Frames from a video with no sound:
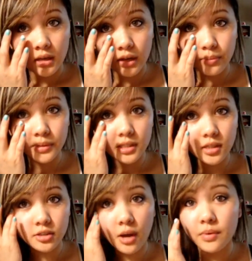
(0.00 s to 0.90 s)
And I put
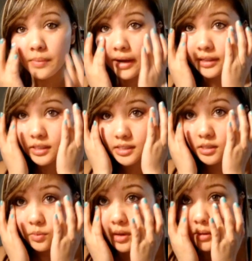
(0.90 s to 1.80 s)
this on top of my eyelids
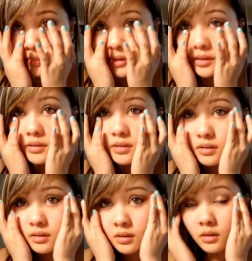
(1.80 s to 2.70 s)
as well, but
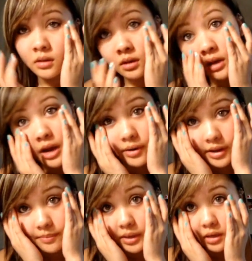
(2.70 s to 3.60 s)
I already
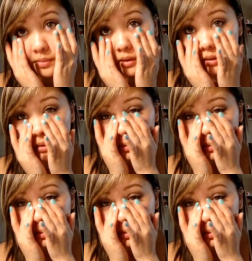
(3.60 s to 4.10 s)
have makeup on.